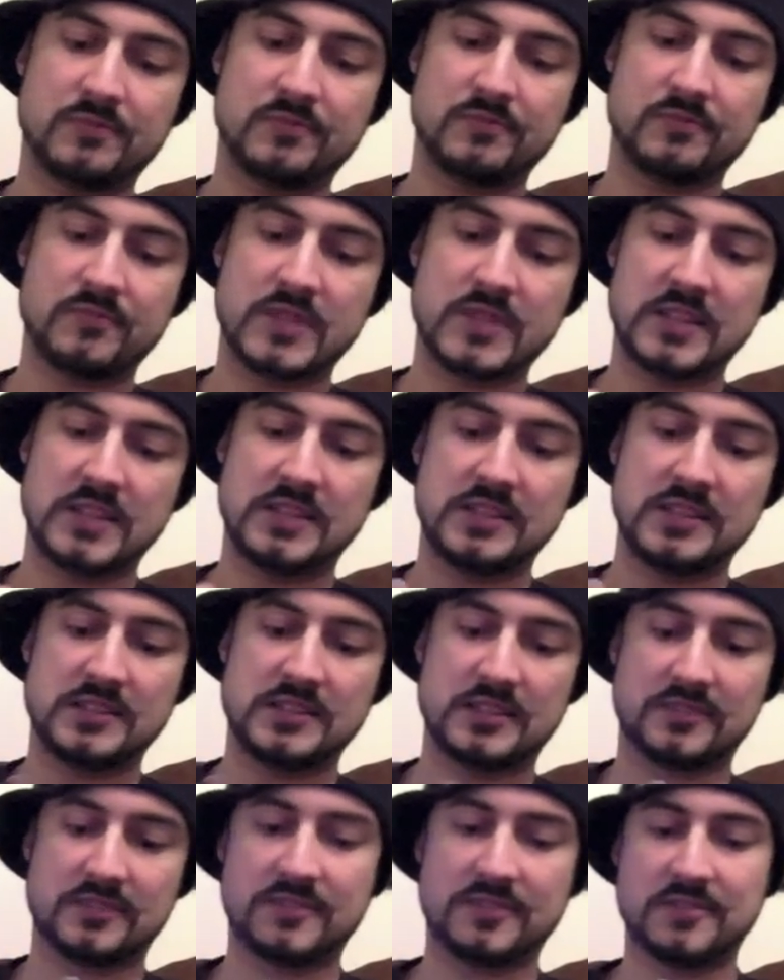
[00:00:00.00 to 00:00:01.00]

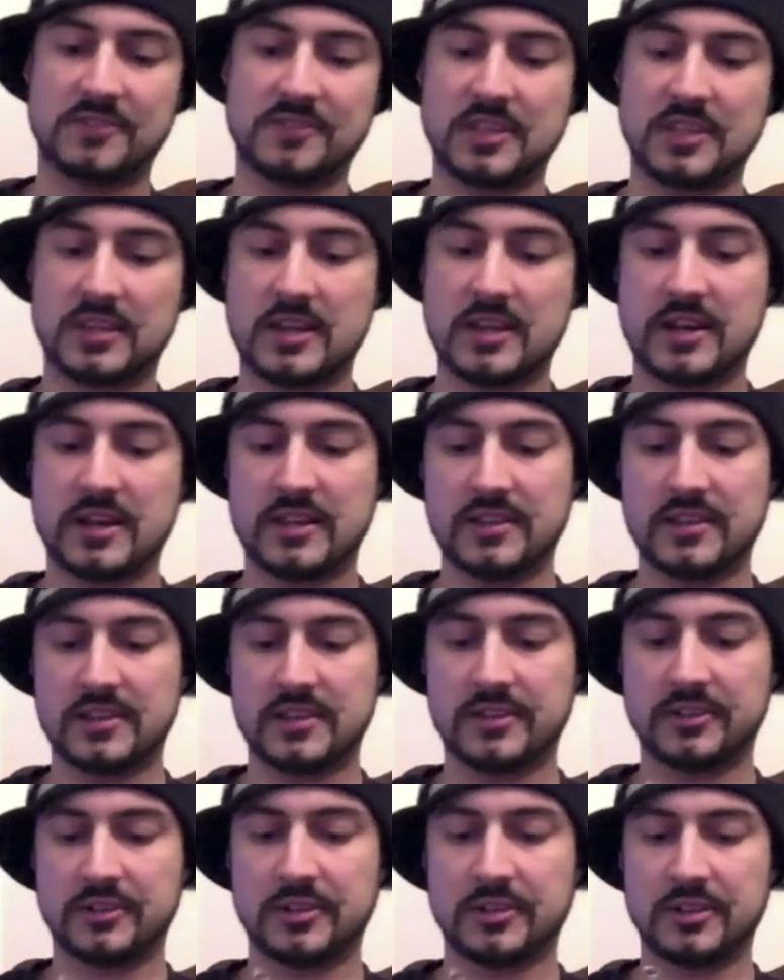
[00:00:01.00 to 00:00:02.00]
18650 I got in
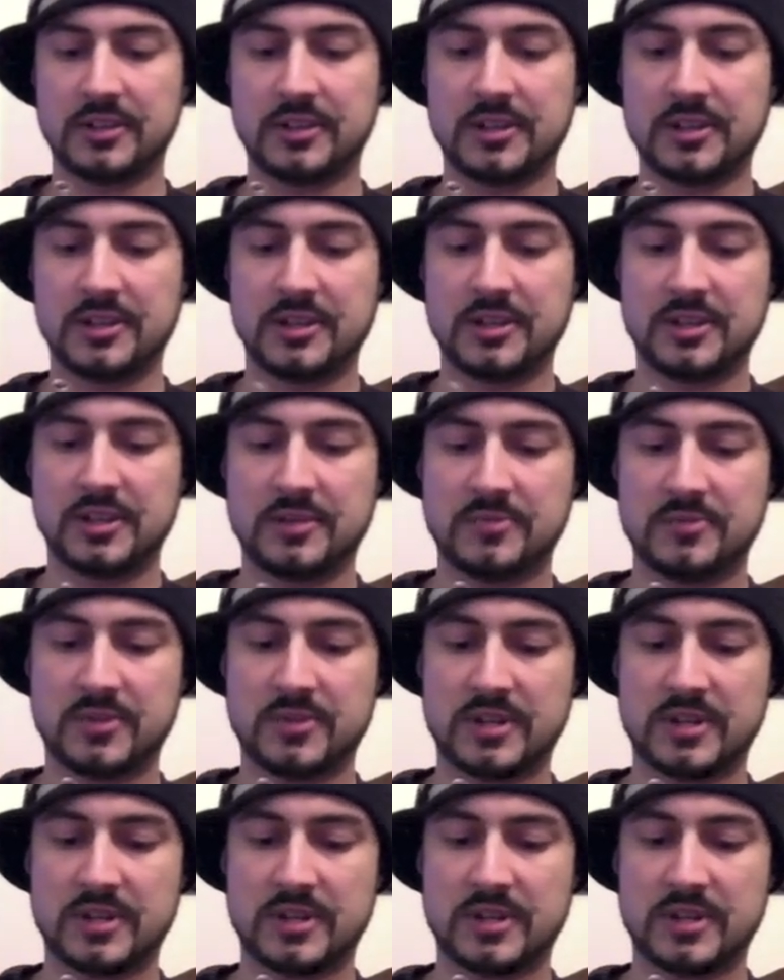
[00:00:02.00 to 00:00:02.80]
there. But